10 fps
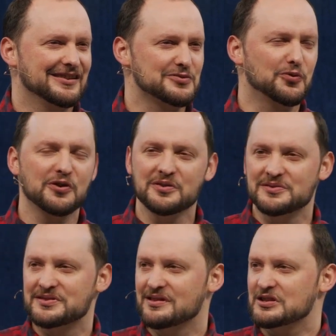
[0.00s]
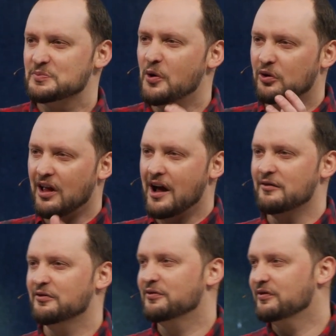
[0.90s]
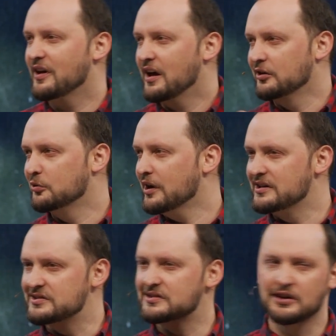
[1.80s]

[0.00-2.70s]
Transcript: as words that spoke life and grace